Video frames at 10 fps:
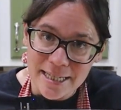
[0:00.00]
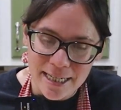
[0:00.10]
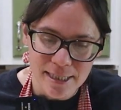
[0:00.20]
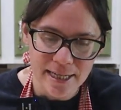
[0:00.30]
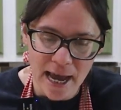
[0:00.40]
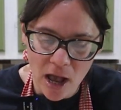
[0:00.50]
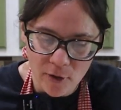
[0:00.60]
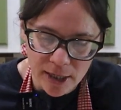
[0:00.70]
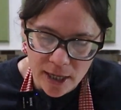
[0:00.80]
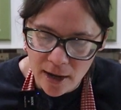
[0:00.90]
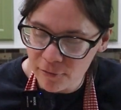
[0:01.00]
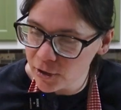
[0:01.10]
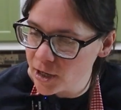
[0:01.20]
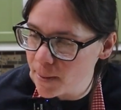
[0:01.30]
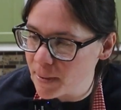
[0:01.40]
tea towel,
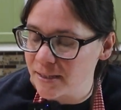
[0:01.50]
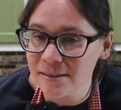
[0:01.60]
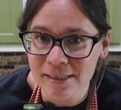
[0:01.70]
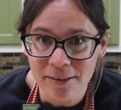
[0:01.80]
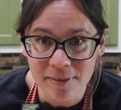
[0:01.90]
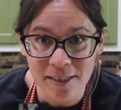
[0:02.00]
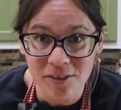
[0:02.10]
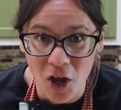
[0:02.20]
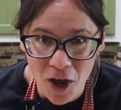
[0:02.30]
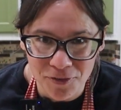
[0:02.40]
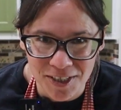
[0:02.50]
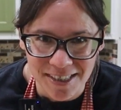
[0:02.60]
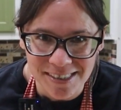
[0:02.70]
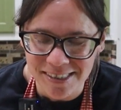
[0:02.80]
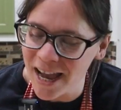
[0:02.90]
cover it up, and set this off to
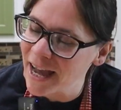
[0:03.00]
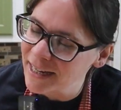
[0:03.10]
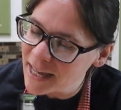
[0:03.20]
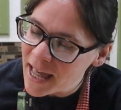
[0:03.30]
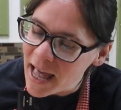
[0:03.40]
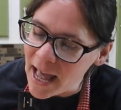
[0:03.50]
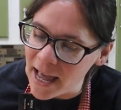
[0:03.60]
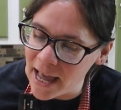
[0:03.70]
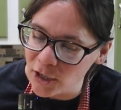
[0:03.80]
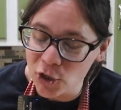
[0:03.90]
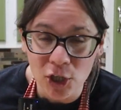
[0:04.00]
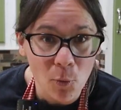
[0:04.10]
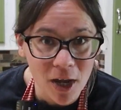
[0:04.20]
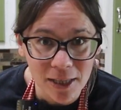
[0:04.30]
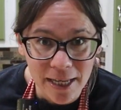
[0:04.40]
the side. And you're gonna
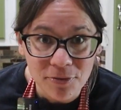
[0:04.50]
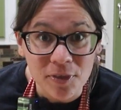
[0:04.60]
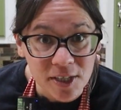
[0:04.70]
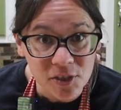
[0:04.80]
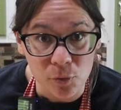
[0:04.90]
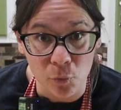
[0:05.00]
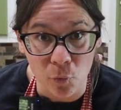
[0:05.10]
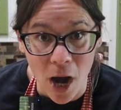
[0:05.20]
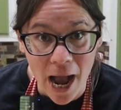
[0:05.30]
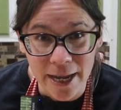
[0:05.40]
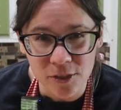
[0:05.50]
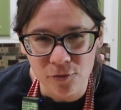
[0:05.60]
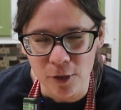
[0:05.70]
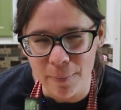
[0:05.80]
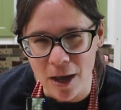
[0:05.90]
wanna let this rise
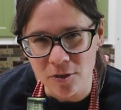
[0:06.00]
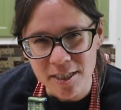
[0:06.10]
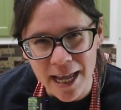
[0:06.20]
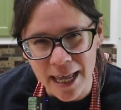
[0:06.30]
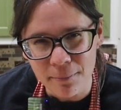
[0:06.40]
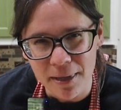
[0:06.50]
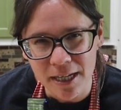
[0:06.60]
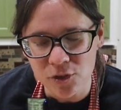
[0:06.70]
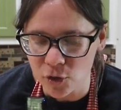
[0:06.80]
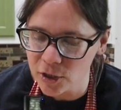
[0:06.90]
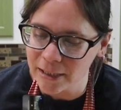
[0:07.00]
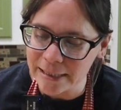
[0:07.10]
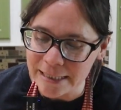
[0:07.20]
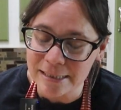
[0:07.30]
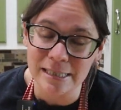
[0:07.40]
for about 10 minutes or at
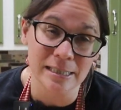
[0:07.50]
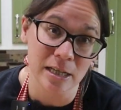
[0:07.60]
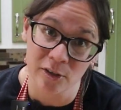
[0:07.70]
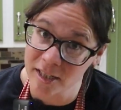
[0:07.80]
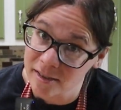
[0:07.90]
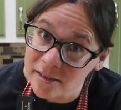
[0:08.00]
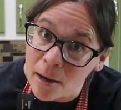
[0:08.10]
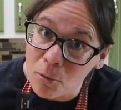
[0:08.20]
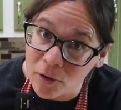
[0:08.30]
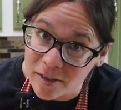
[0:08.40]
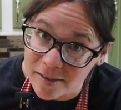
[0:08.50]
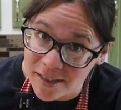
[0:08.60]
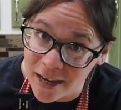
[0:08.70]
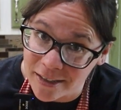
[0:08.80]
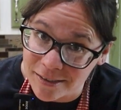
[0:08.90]
least until it is double in
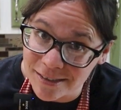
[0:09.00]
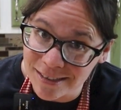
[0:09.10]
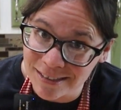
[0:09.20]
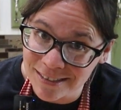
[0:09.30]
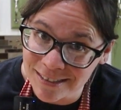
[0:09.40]
size.